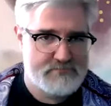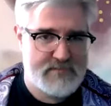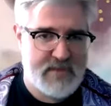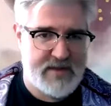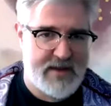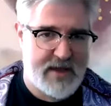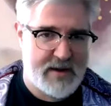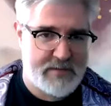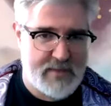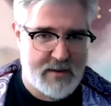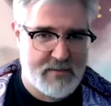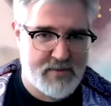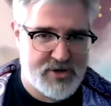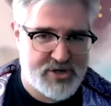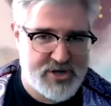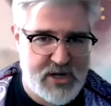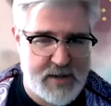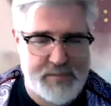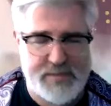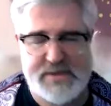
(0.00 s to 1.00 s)
event
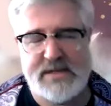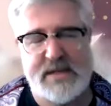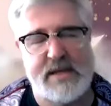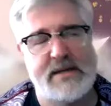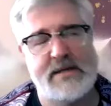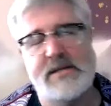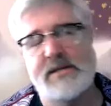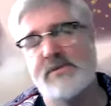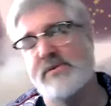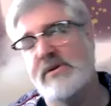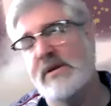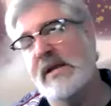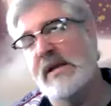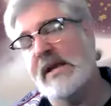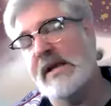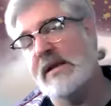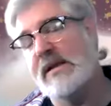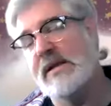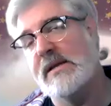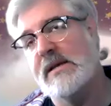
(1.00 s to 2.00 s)
memberships and you'd
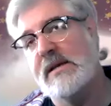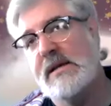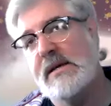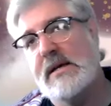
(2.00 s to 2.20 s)
need